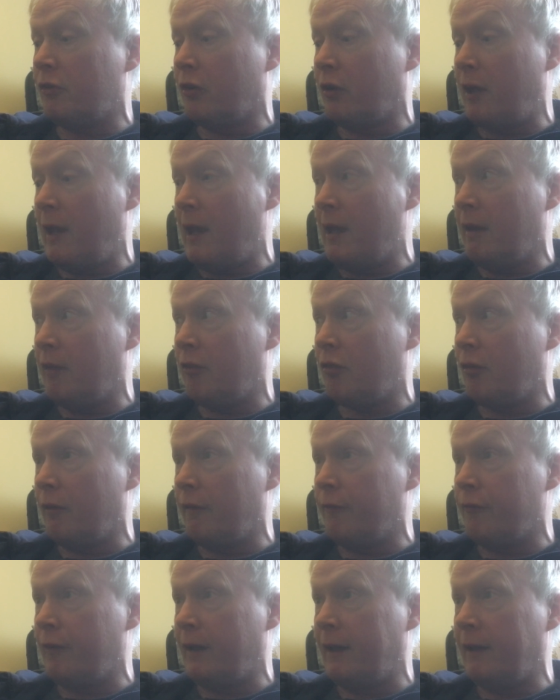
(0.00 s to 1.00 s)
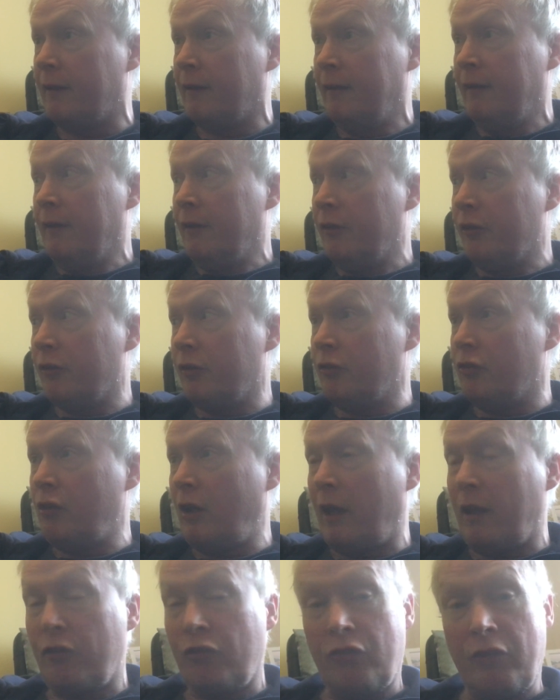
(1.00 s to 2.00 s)
got any sort of like
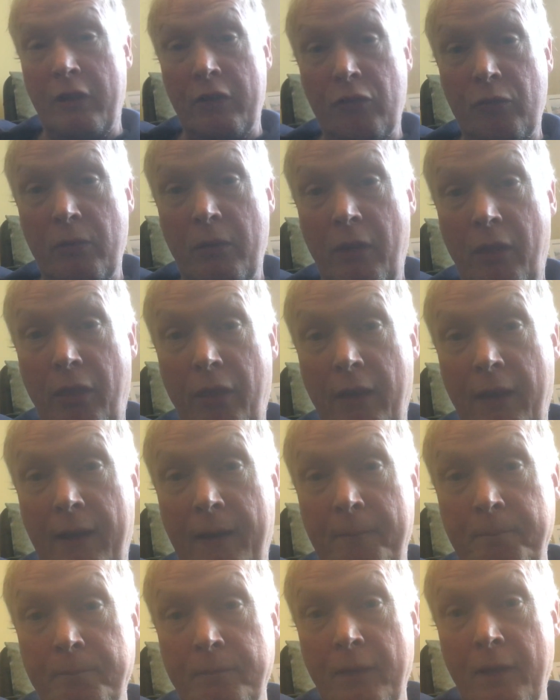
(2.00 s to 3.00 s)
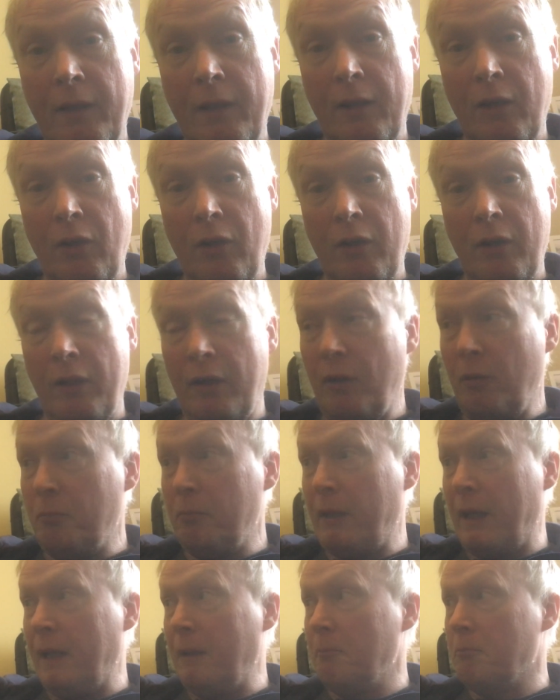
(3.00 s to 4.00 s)
suggestions with
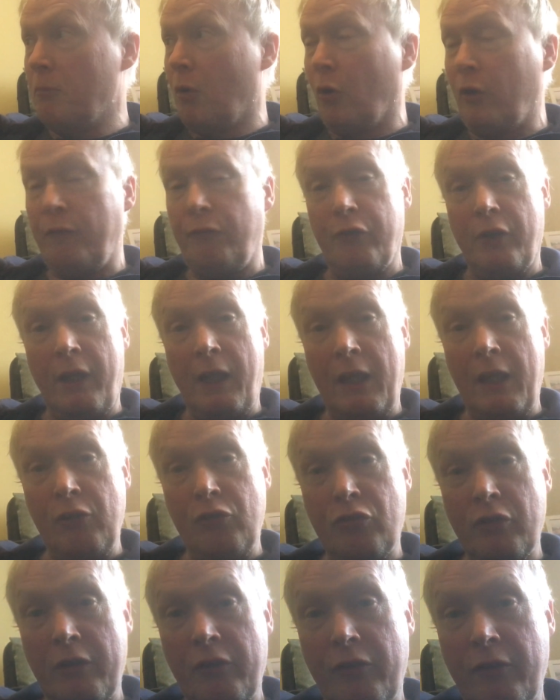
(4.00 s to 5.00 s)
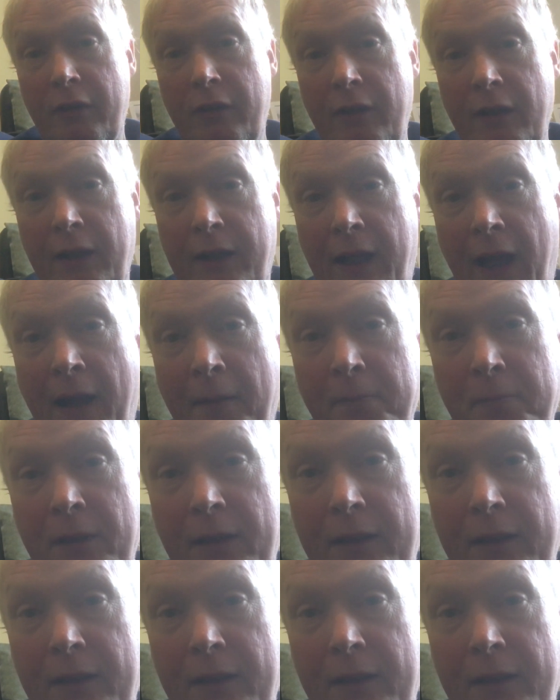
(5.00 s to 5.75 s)
any modifications that can be